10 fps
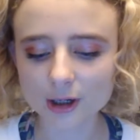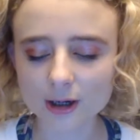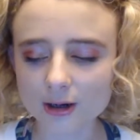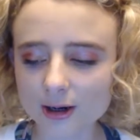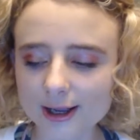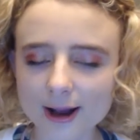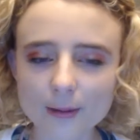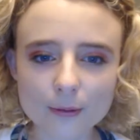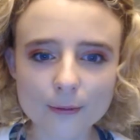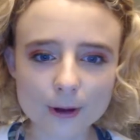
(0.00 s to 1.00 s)
But yeah,
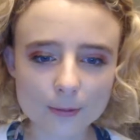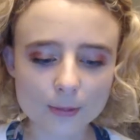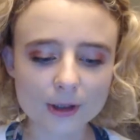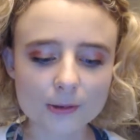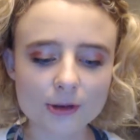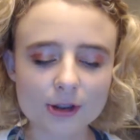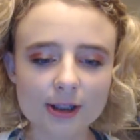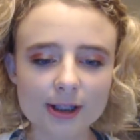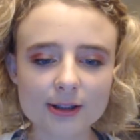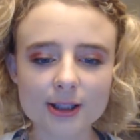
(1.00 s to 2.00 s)
I prefer the pink one
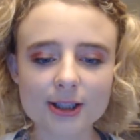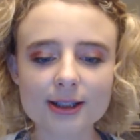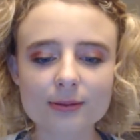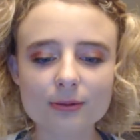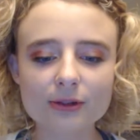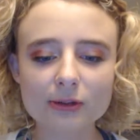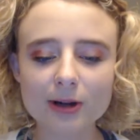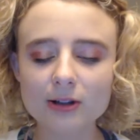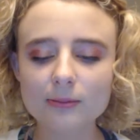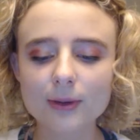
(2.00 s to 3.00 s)
to this because this one
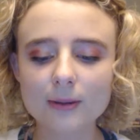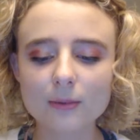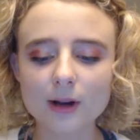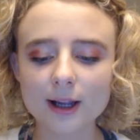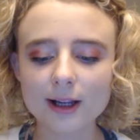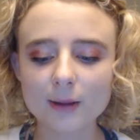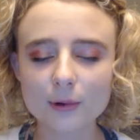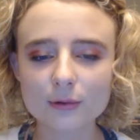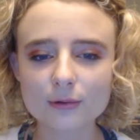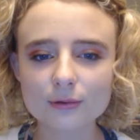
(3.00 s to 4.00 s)
smells a bit more like
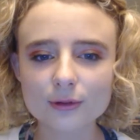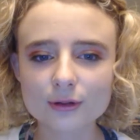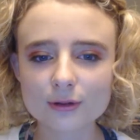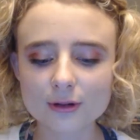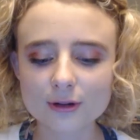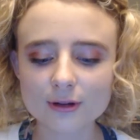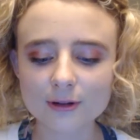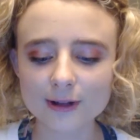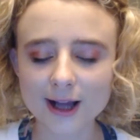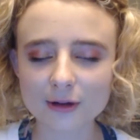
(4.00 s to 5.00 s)
chemicals
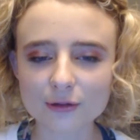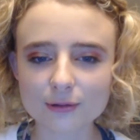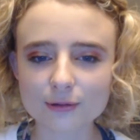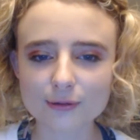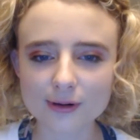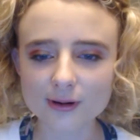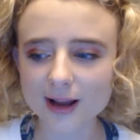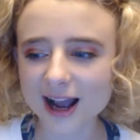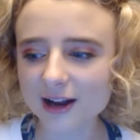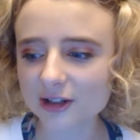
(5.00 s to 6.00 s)
than
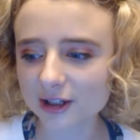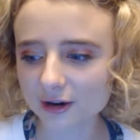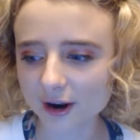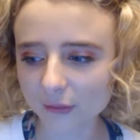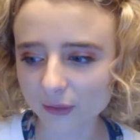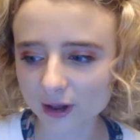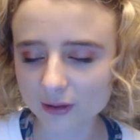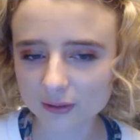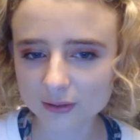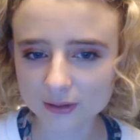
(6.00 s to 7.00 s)
actually a nice
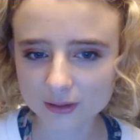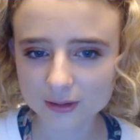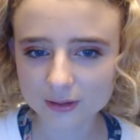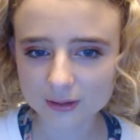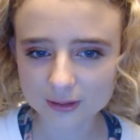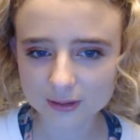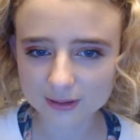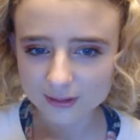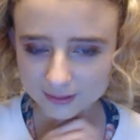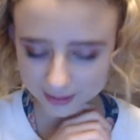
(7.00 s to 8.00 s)
thing.
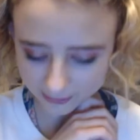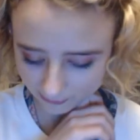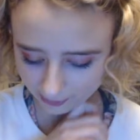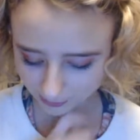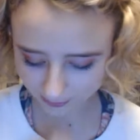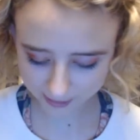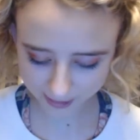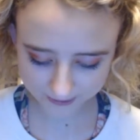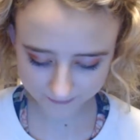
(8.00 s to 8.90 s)
Yeah.